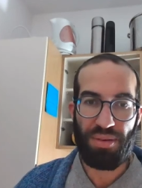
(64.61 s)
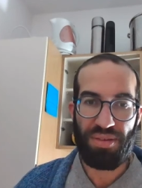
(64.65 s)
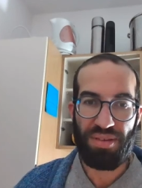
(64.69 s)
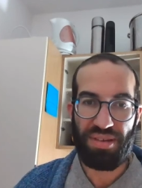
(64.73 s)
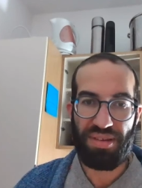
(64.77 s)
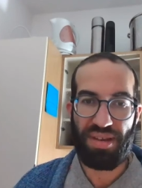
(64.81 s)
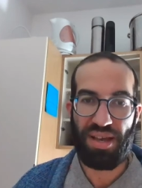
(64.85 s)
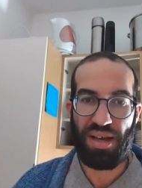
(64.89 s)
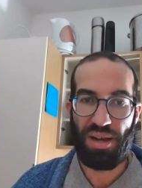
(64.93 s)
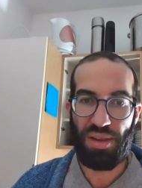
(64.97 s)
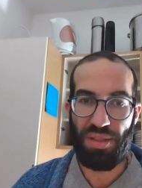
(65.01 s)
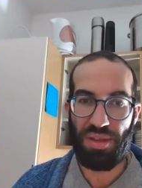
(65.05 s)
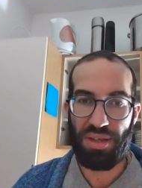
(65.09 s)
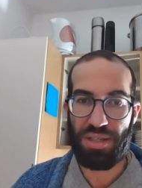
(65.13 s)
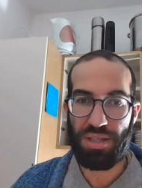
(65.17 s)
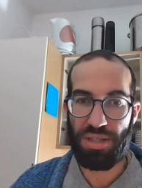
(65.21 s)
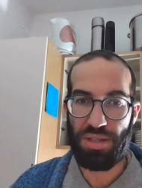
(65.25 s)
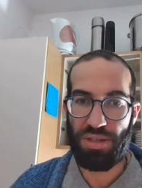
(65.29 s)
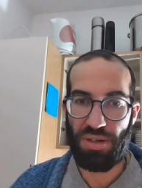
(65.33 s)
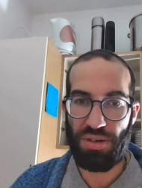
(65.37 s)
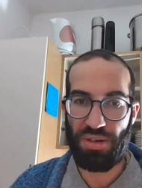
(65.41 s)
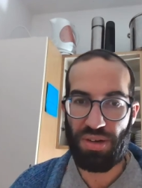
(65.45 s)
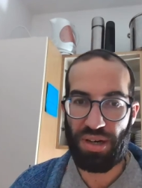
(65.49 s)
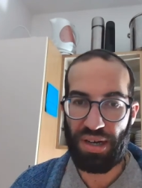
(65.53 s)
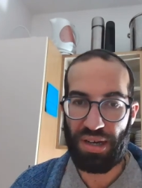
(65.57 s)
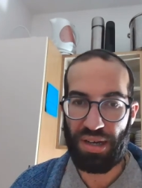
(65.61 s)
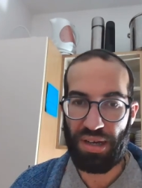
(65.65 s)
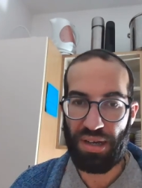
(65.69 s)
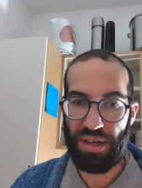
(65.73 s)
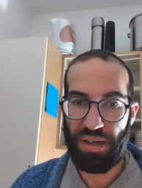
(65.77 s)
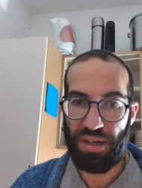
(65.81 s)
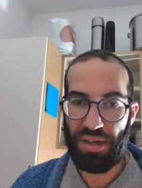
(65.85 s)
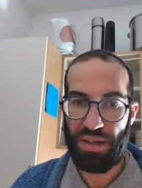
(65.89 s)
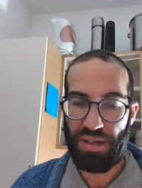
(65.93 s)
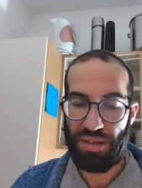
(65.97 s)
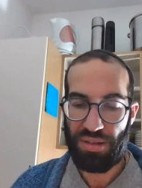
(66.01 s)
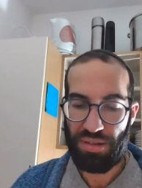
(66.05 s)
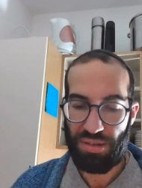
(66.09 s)
how to tell the story
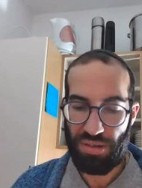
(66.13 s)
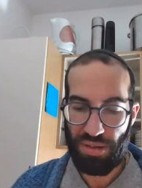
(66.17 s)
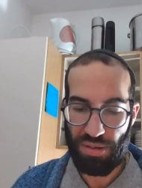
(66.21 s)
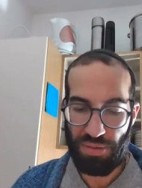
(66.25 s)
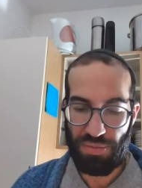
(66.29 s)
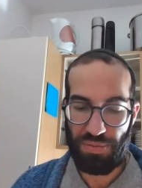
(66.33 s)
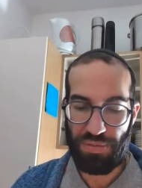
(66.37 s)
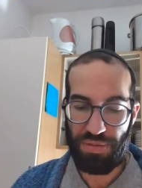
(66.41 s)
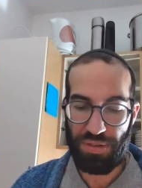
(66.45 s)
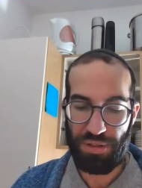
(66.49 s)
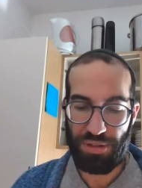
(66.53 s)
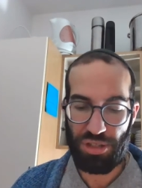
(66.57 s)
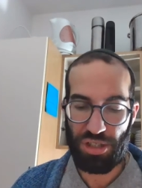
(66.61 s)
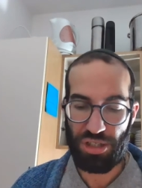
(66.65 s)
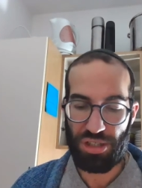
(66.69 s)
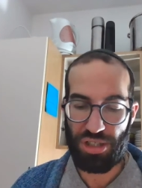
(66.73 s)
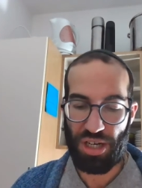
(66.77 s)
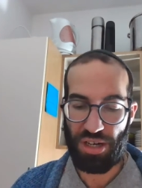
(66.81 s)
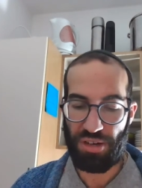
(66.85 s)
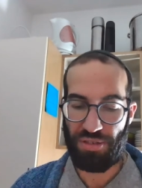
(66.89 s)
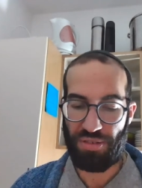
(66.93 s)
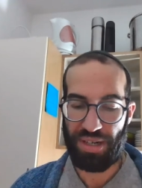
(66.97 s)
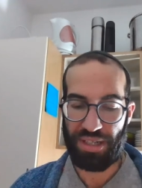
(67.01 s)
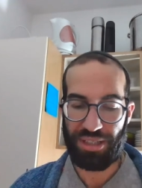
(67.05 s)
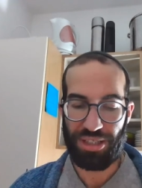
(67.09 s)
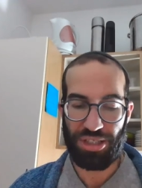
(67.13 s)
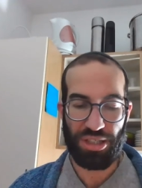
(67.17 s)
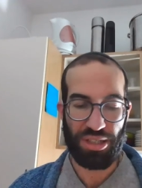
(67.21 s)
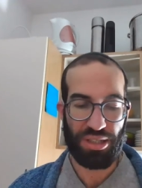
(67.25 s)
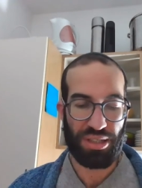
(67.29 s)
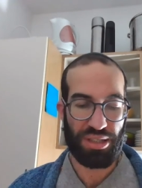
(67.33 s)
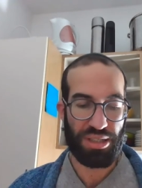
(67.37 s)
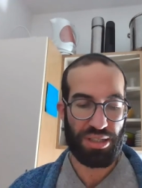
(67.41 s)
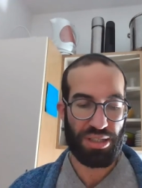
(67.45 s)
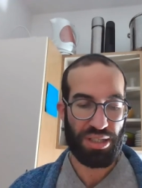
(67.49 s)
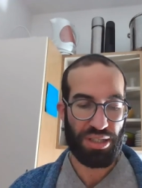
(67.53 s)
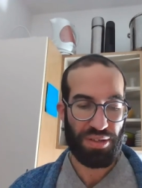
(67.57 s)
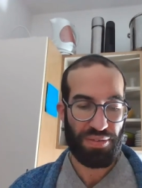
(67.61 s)
to future
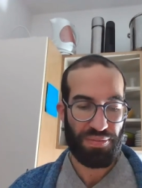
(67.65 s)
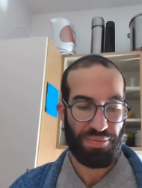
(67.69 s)
generations.